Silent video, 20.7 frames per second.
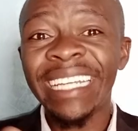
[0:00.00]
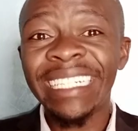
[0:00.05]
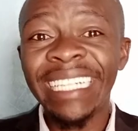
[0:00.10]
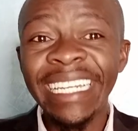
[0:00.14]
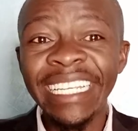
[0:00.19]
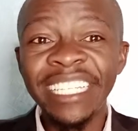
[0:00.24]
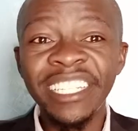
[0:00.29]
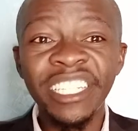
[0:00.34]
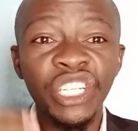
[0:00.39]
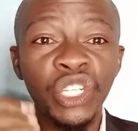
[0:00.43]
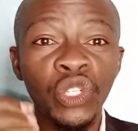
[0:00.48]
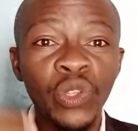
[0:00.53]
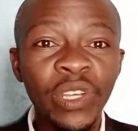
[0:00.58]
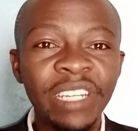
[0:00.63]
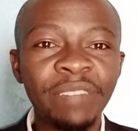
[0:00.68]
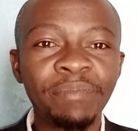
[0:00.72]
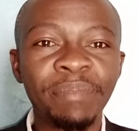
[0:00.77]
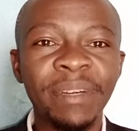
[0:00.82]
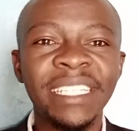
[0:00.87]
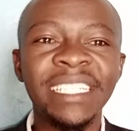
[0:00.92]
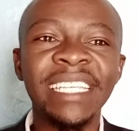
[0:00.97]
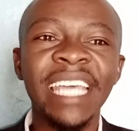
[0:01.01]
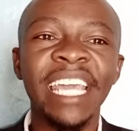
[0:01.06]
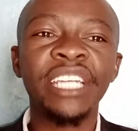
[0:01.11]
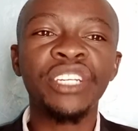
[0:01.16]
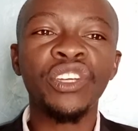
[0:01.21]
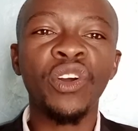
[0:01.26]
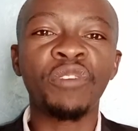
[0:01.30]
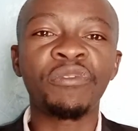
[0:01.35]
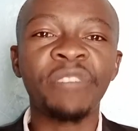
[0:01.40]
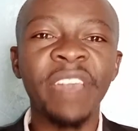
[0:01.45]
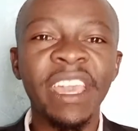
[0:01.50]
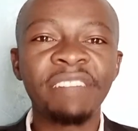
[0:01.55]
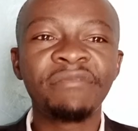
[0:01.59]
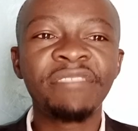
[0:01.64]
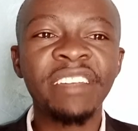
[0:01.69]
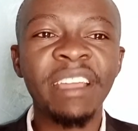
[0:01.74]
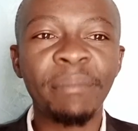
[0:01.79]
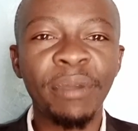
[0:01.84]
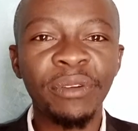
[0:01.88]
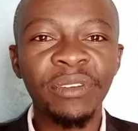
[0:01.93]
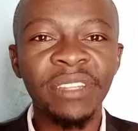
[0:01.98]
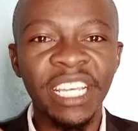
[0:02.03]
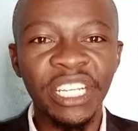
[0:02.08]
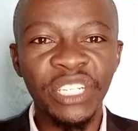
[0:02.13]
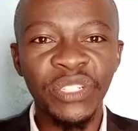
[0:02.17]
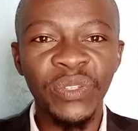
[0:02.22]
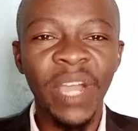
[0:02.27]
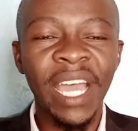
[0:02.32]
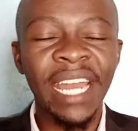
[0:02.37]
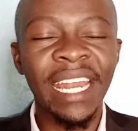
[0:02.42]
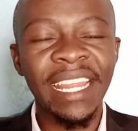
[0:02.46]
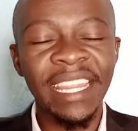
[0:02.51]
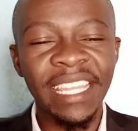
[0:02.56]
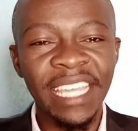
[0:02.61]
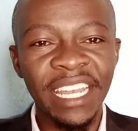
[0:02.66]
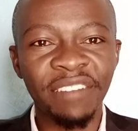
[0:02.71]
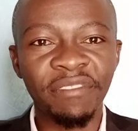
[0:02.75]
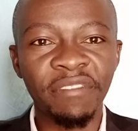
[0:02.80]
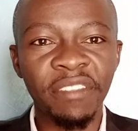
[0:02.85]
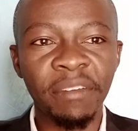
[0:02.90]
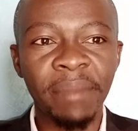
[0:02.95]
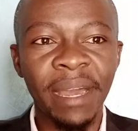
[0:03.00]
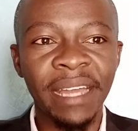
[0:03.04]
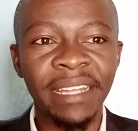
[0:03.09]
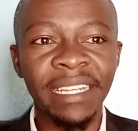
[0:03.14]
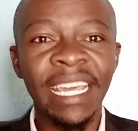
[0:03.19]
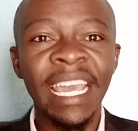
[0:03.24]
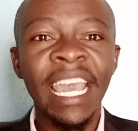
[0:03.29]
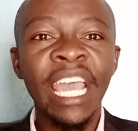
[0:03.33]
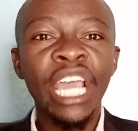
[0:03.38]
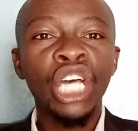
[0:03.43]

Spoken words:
at least 20% of every amount that you earn at the end of the month.